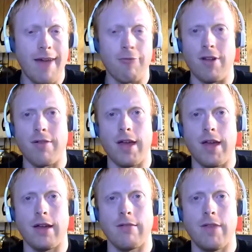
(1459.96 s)

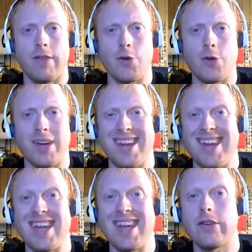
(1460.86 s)
Everything that you can
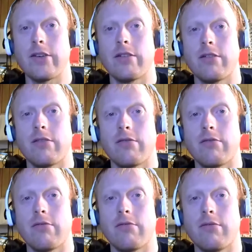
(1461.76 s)
eat
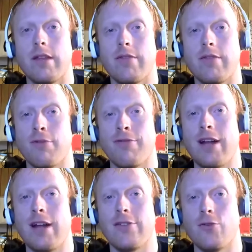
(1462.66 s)
that
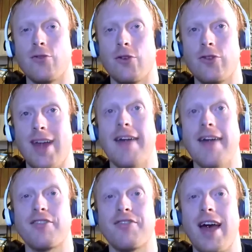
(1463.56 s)
provides nutrition
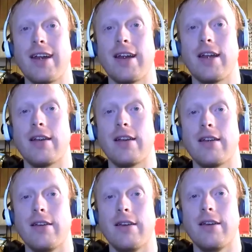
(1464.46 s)
has fat in it.
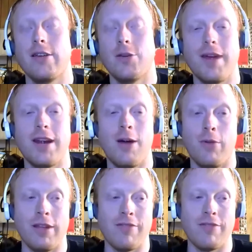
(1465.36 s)
You may not
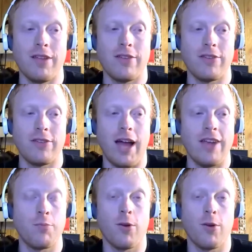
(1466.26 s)
believe this.
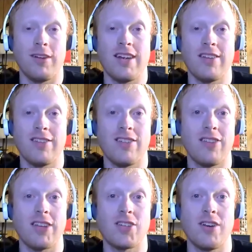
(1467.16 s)
Iceberg lettuce has
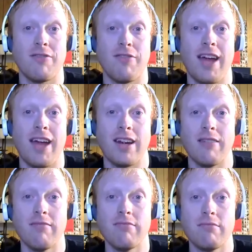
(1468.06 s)
saturated fat in it.